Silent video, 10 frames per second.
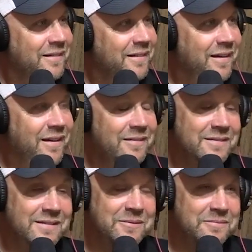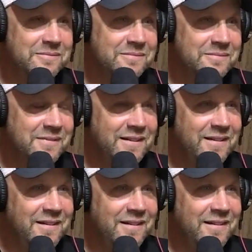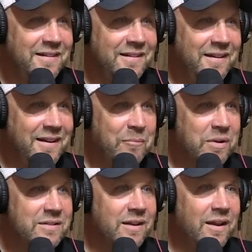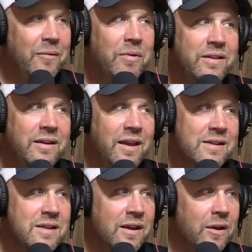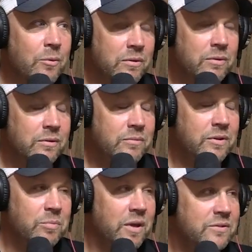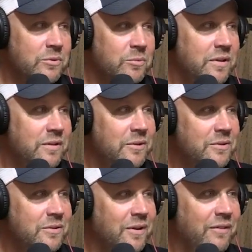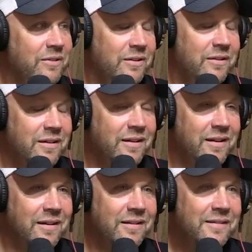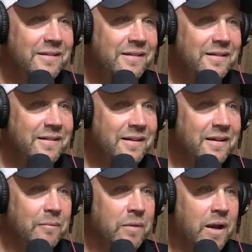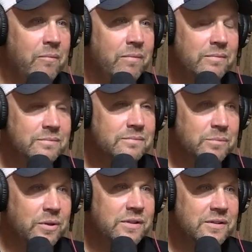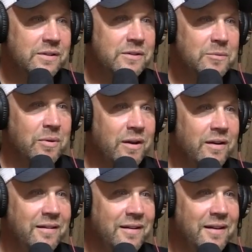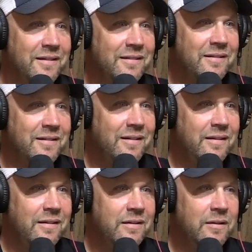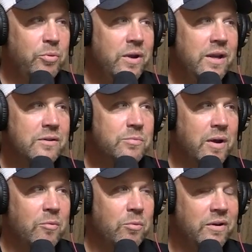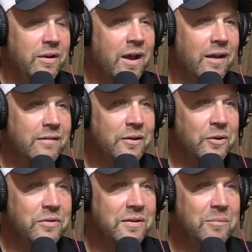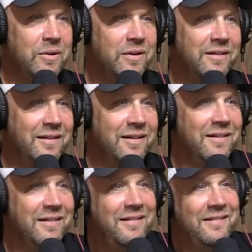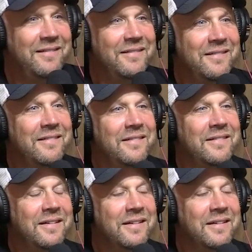Yeah. No. Yeah. But the guys I hunt with will just mess with me too. So I've learned it. Yeah. Yeah. But I'm pretty serious about it. Yeah. To the point it's probably not healthy, but yeah. Yeah.